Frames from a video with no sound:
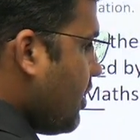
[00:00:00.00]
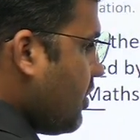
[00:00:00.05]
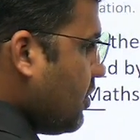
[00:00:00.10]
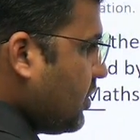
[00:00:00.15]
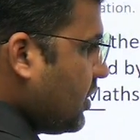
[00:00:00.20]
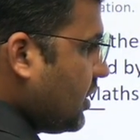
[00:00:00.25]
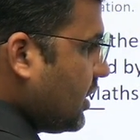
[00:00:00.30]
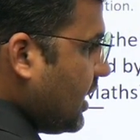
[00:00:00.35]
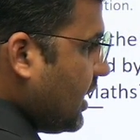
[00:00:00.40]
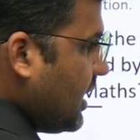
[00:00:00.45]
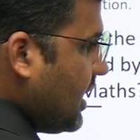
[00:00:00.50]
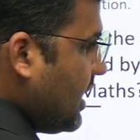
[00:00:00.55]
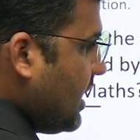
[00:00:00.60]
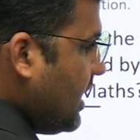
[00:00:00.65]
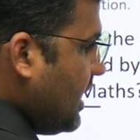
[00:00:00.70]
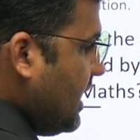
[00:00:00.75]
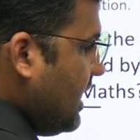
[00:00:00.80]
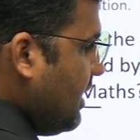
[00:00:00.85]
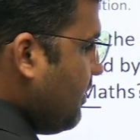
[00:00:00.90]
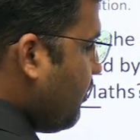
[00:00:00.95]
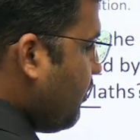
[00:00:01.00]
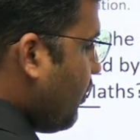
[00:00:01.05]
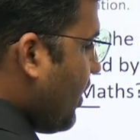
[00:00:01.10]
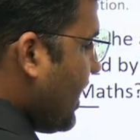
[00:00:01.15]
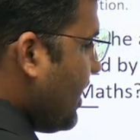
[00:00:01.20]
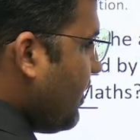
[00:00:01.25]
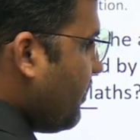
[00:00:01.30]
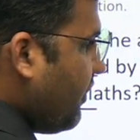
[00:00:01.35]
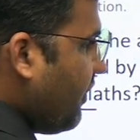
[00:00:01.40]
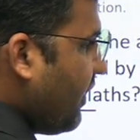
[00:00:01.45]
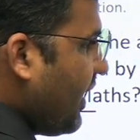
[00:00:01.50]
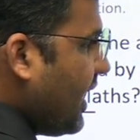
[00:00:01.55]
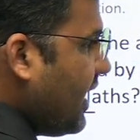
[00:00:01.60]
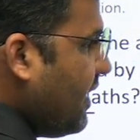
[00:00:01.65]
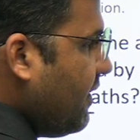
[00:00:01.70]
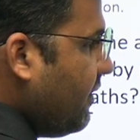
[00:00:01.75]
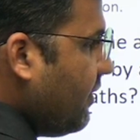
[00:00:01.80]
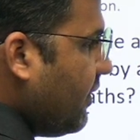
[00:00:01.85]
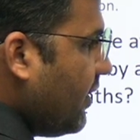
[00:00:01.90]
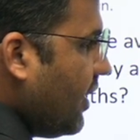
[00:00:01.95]
to
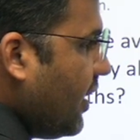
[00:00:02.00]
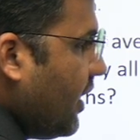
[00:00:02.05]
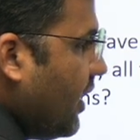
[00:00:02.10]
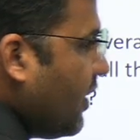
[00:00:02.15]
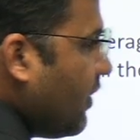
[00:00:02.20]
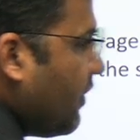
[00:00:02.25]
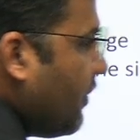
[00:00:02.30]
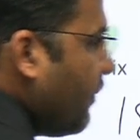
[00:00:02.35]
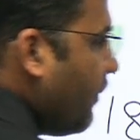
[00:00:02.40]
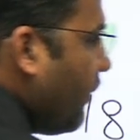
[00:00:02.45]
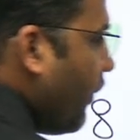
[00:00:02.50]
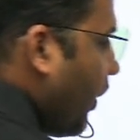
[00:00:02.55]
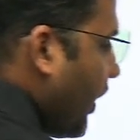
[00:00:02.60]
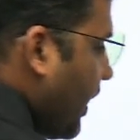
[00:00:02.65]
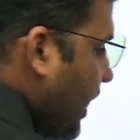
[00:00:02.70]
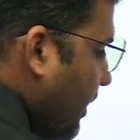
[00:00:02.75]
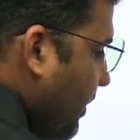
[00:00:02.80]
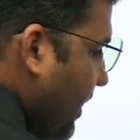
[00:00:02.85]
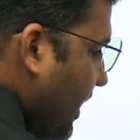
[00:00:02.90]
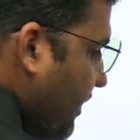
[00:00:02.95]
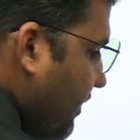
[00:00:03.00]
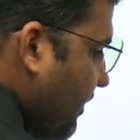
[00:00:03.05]
13.5. 40 by